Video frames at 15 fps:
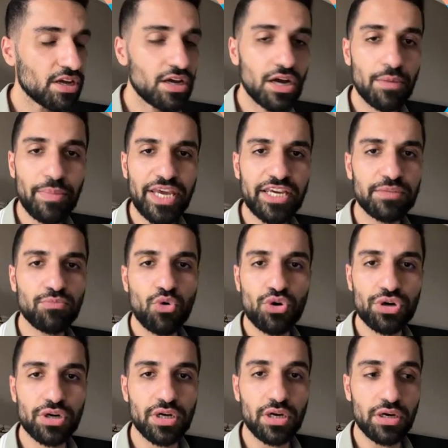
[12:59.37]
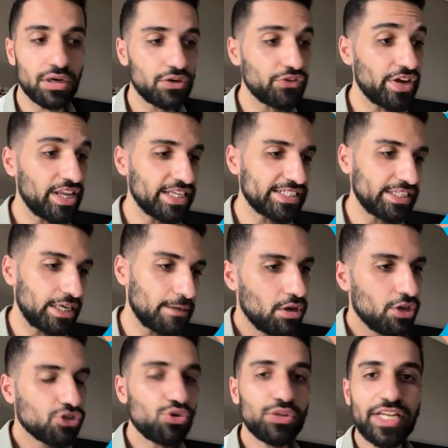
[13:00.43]
make it more realistic.
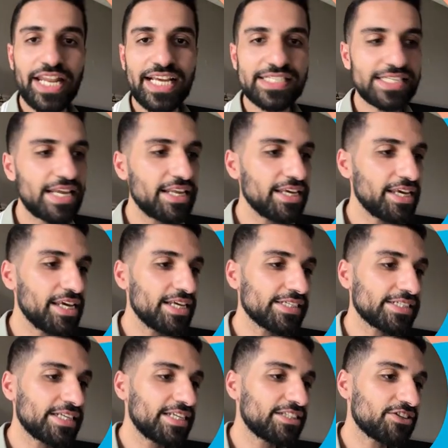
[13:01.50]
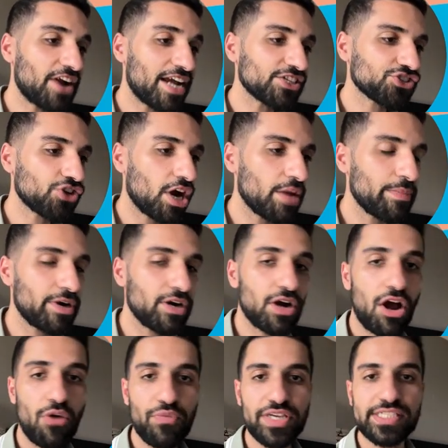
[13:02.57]
So the next setting is the transcriber.
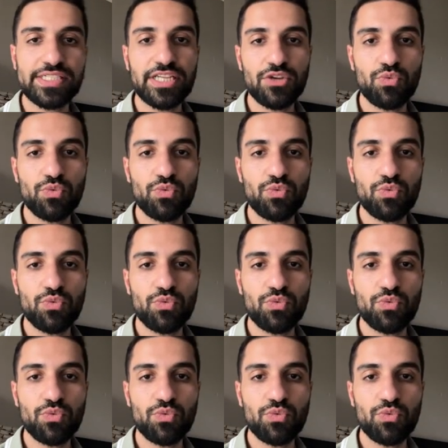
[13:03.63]
Obviously,